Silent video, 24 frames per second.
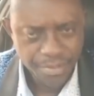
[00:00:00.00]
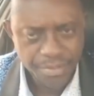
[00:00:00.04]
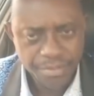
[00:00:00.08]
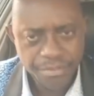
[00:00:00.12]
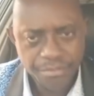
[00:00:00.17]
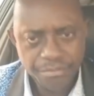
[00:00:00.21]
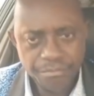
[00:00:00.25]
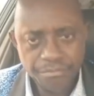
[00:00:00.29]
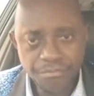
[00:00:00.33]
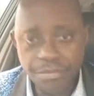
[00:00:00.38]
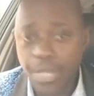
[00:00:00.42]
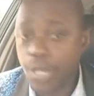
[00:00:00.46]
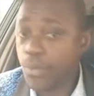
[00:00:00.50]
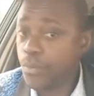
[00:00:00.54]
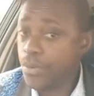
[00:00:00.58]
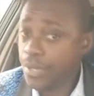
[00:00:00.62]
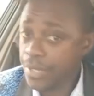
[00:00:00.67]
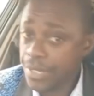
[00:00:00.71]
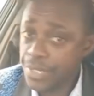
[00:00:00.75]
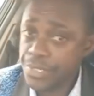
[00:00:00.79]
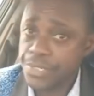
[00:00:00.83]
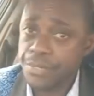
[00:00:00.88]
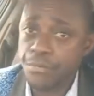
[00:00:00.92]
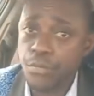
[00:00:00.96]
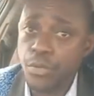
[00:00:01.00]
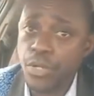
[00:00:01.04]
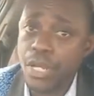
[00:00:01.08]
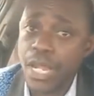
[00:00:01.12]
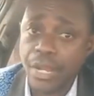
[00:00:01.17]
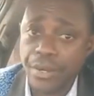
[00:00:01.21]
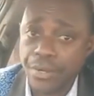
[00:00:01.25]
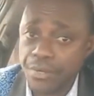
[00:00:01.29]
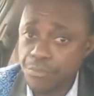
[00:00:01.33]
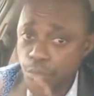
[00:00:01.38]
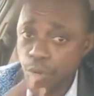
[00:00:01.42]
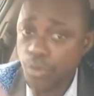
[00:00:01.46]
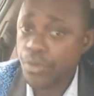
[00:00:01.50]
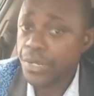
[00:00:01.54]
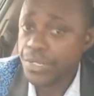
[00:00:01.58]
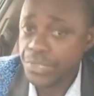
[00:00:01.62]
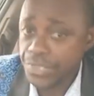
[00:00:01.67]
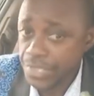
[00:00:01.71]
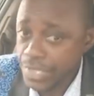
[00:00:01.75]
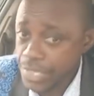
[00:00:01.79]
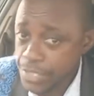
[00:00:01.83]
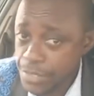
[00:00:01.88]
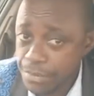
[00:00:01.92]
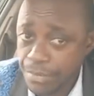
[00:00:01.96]
Make we reason, more
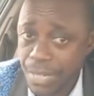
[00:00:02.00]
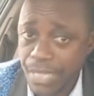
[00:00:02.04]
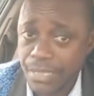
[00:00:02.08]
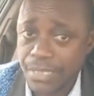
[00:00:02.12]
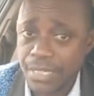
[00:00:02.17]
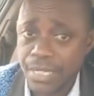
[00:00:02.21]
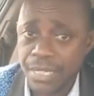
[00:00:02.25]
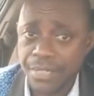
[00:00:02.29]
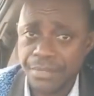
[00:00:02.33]
reason this matter.